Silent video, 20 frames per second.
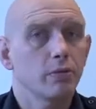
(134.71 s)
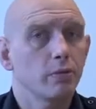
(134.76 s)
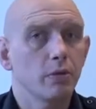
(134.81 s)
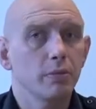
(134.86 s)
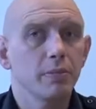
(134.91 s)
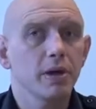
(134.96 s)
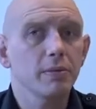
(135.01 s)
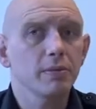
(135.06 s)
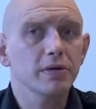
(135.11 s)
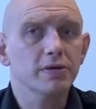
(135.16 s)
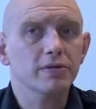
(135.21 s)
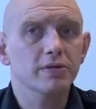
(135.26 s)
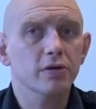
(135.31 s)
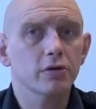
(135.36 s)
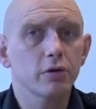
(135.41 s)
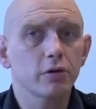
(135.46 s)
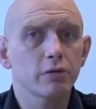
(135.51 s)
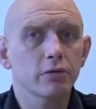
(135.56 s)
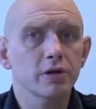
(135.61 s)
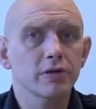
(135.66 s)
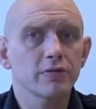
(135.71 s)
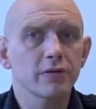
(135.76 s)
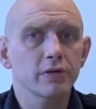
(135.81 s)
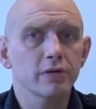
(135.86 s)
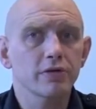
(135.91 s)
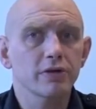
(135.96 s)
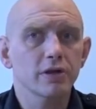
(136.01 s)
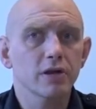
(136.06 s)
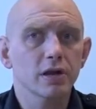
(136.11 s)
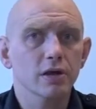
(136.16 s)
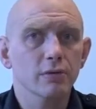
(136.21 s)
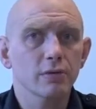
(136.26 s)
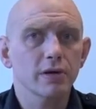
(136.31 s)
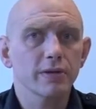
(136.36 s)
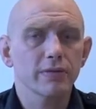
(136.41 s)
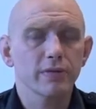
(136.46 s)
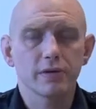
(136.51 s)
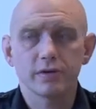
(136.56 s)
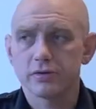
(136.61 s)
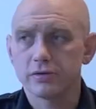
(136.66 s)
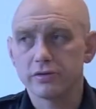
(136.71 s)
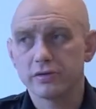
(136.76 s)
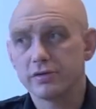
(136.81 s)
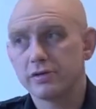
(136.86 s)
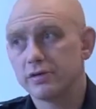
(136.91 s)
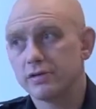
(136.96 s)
well, maybe it's chlorine that you're dealing with and